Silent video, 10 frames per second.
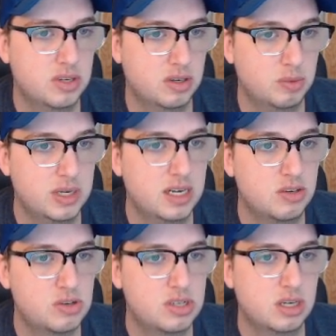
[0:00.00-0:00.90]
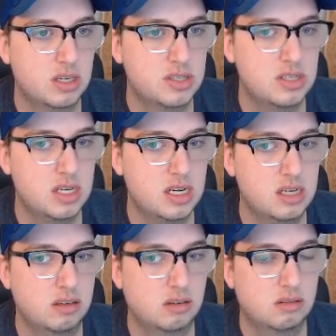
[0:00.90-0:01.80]
It'll be interesting to
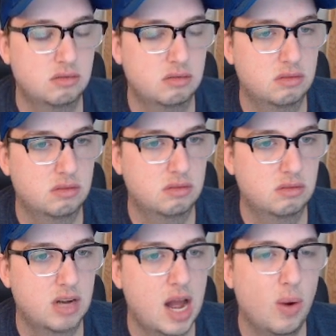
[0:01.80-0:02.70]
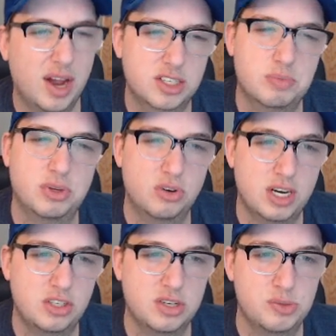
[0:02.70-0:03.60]
see how
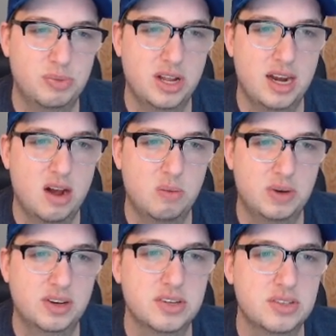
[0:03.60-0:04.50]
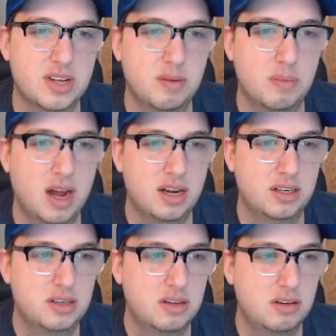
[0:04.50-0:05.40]
exploration is played out, because in my
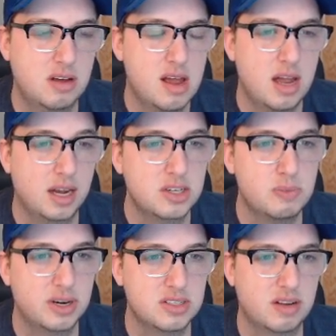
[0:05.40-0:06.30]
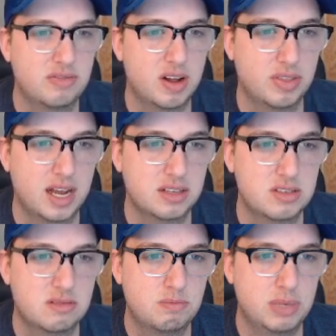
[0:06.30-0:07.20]
experience I found that
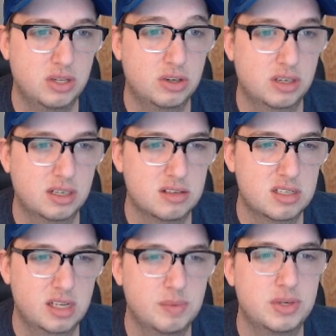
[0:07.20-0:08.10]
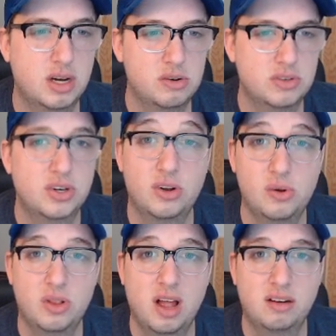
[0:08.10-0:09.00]
pillar gets skipped over a
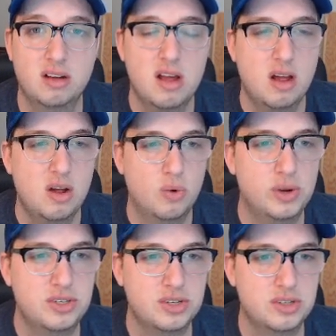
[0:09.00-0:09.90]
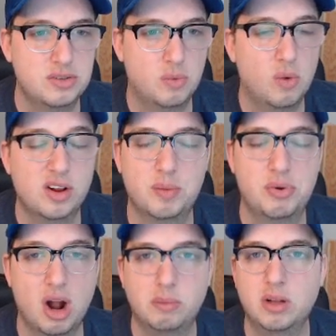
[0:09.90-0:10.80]
whole lot, which is one of the
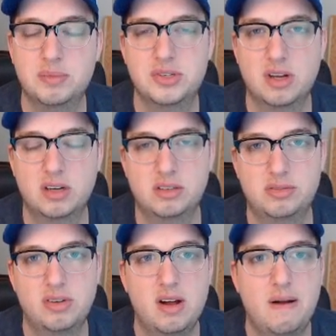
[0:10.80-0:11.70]
problems of